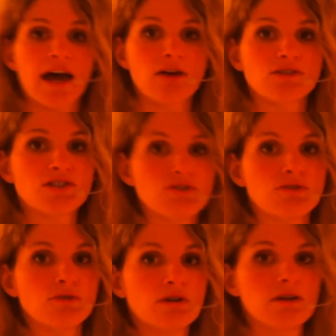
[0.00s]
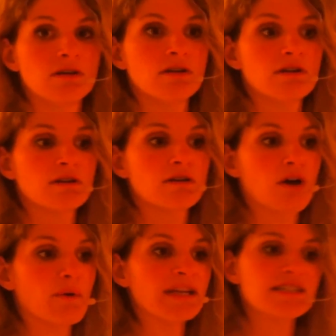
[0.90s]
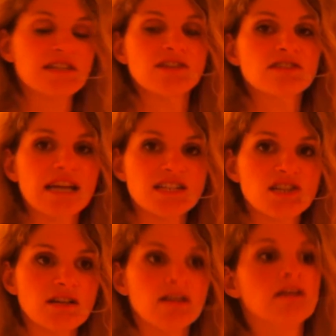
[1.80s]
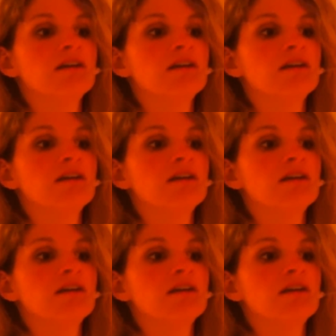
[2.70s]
how to go into your tension